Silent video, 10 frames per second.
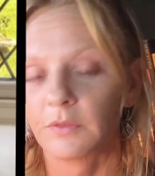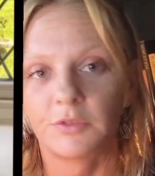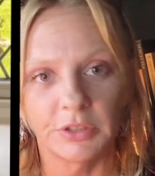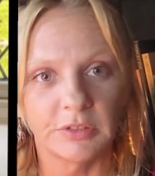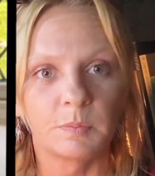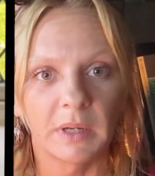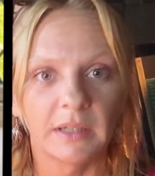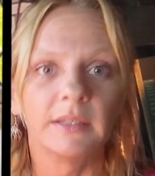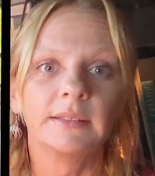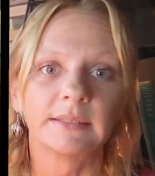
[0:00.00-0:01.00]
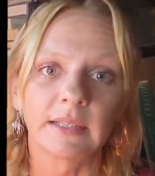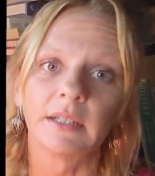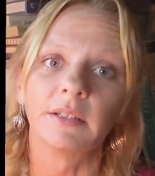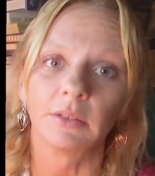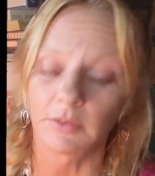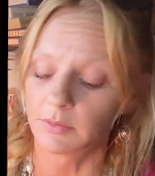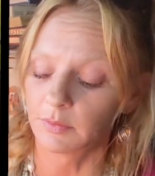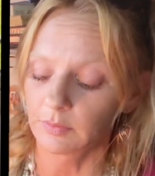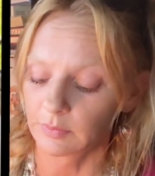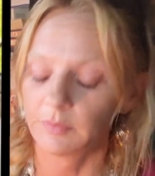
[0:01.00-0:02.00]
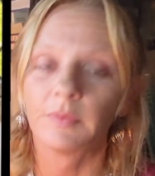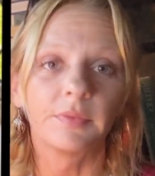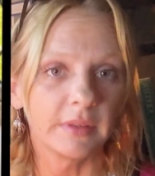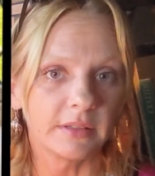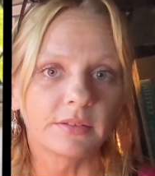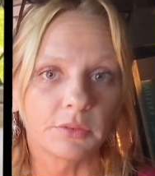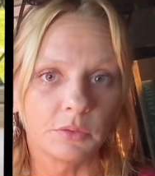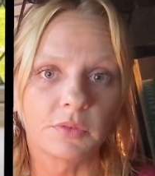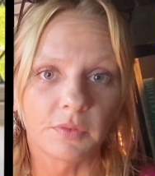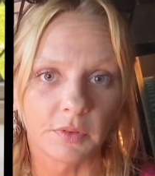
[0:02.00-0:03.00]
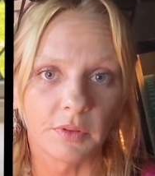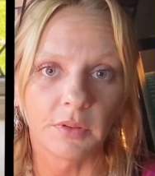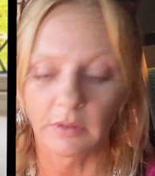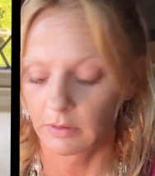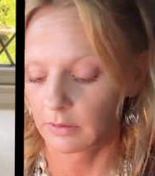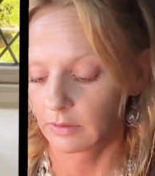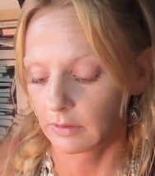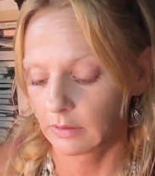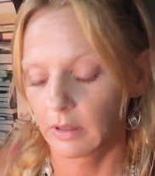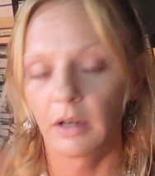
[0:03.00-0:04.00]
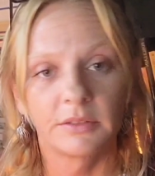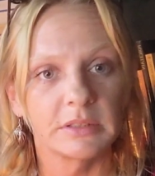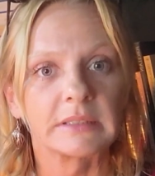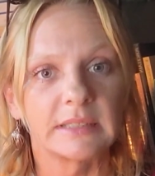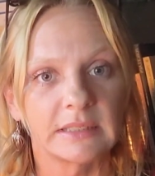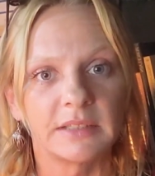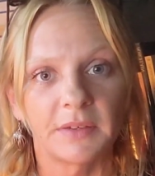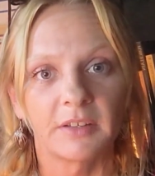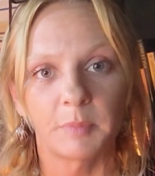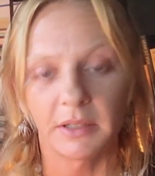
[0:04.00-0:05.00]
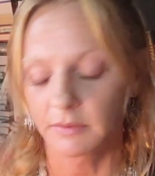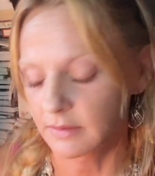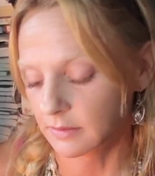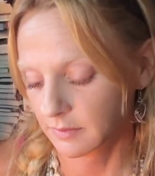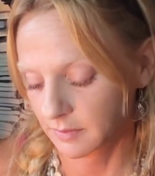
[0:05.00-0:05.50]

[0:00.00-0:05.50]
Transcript: just by design alone, these sold for £165.